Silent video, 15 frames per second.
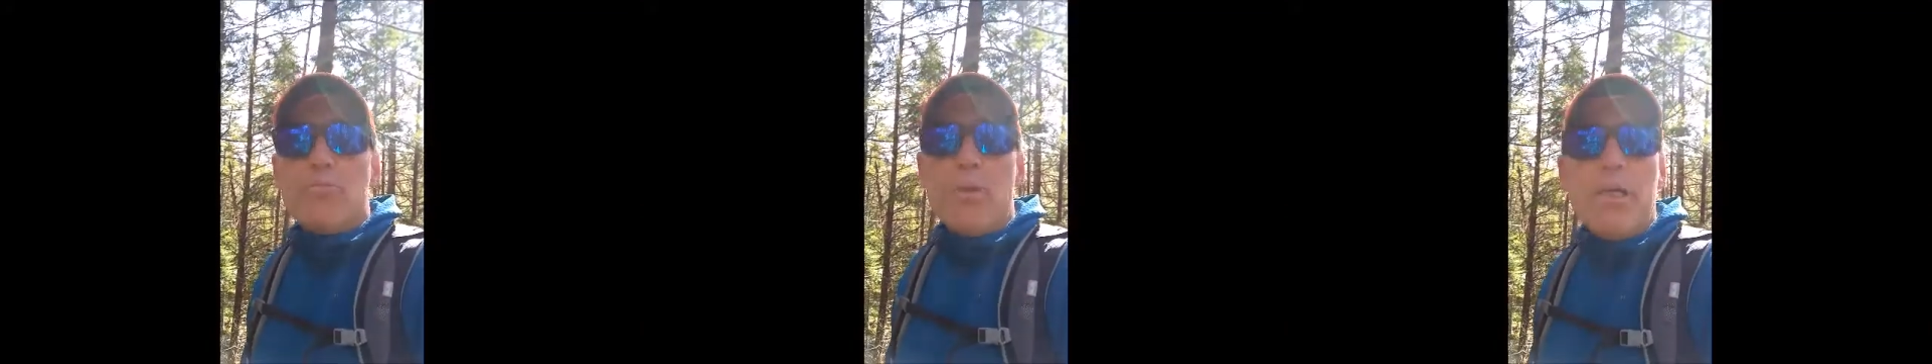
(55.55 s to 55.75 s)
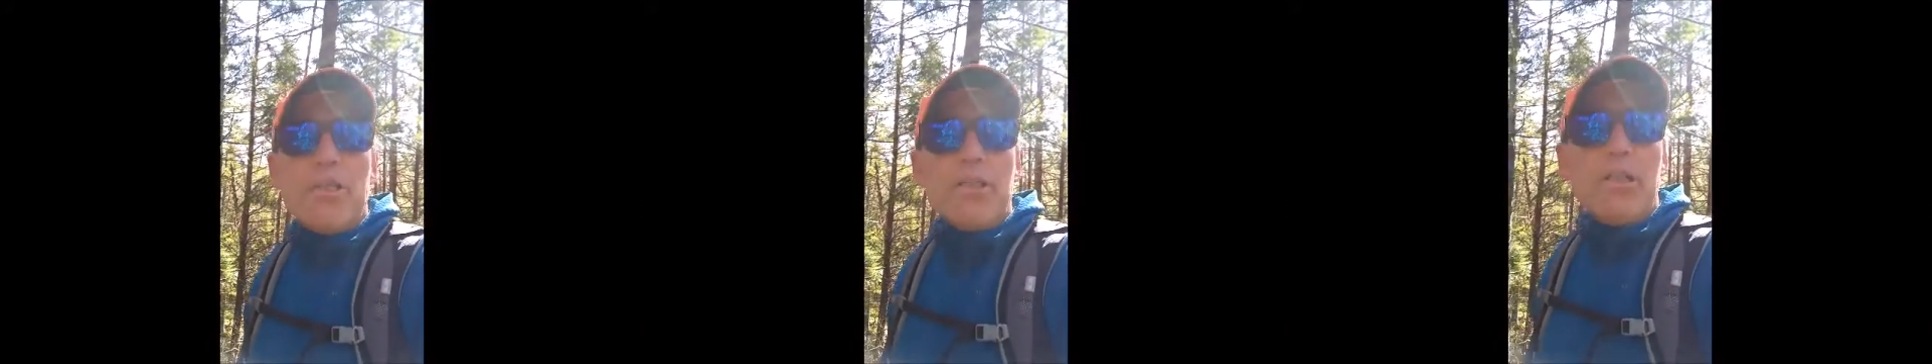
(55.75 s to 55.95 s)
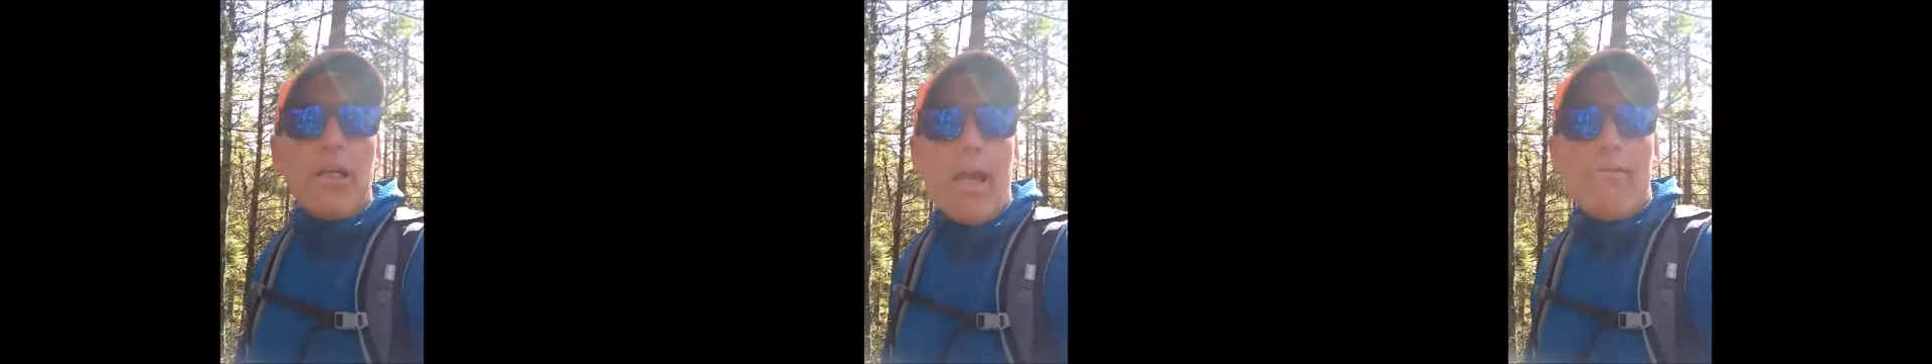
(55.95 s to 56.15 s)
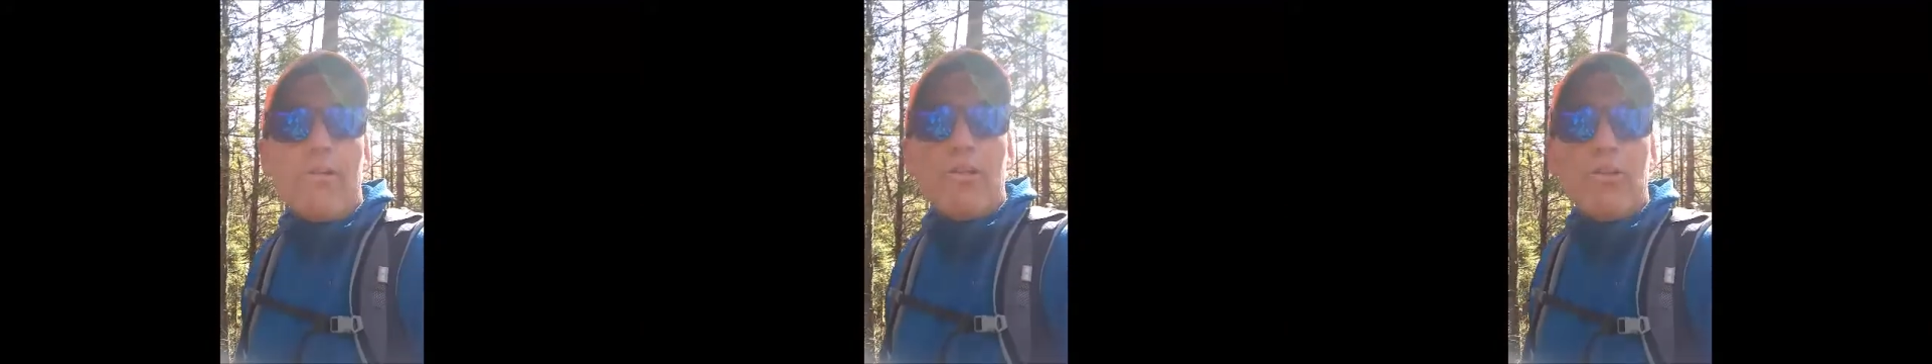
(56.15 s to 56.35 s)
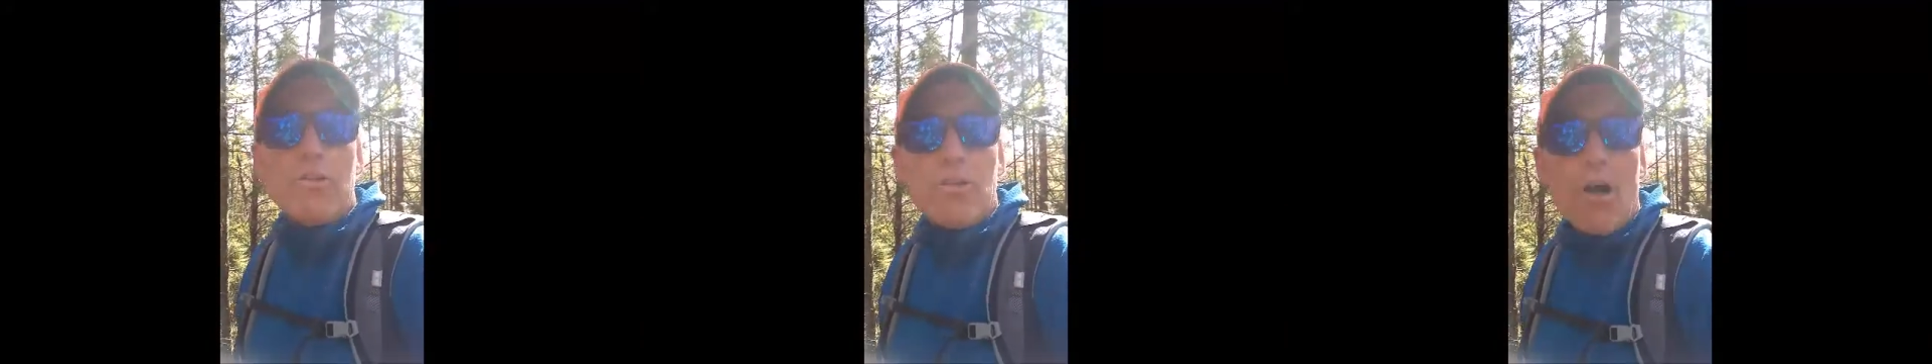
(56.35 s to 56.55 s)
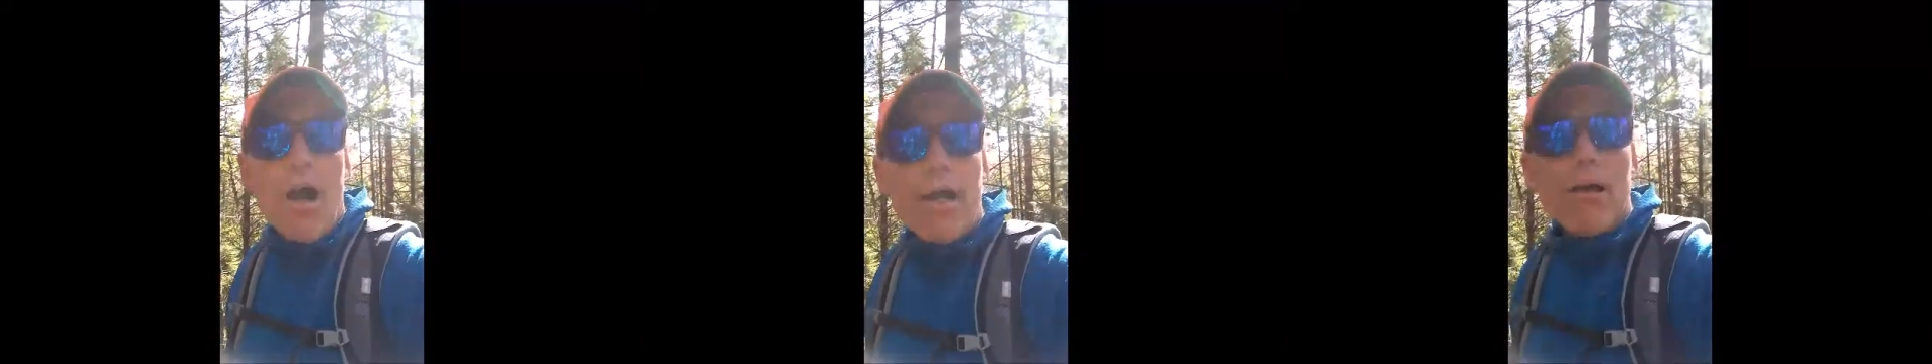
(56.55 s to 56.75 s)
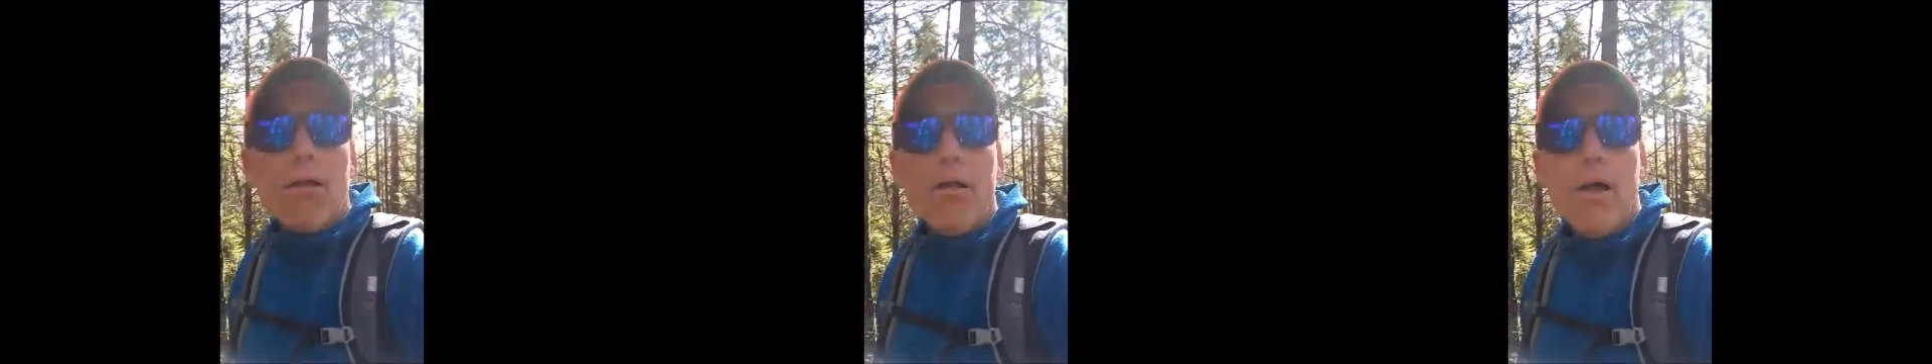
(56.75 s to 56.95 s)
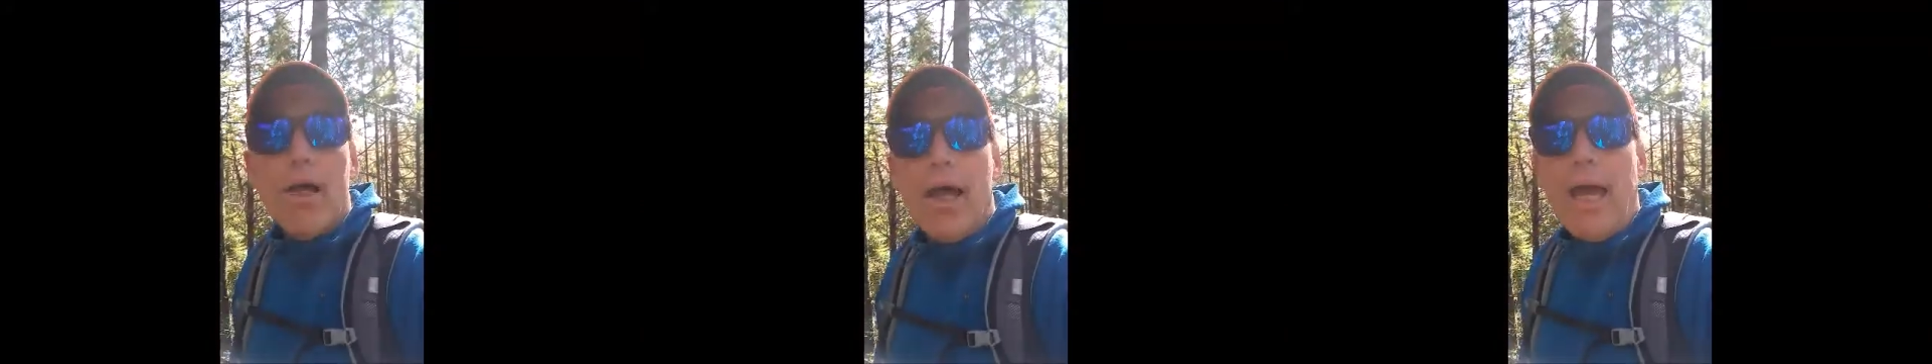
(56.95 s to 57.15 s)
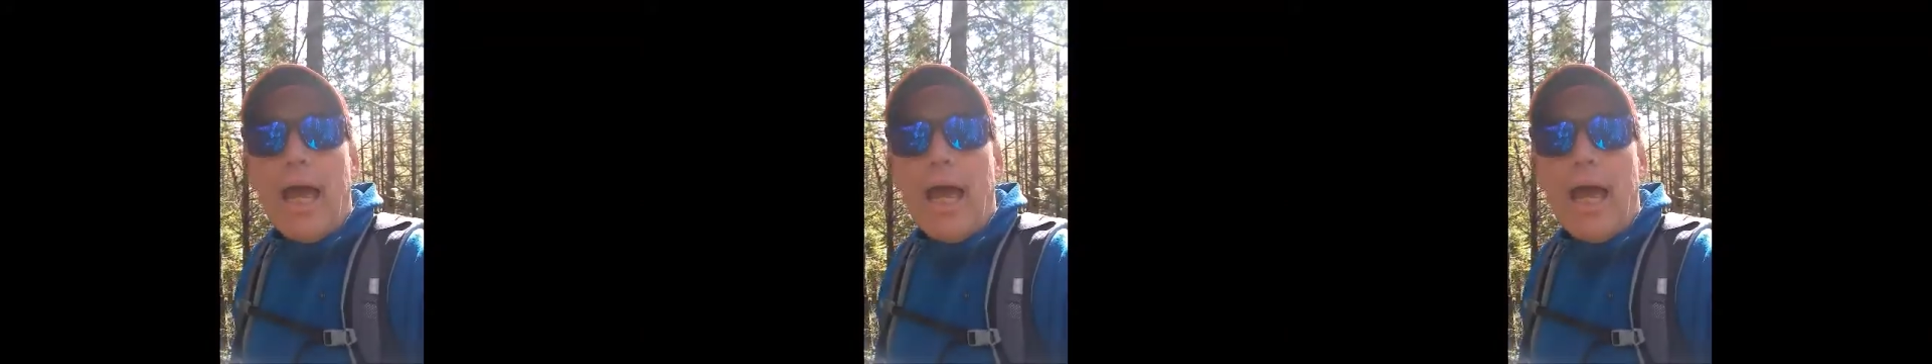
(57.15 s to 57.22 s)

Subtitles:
speech he gave at his trial.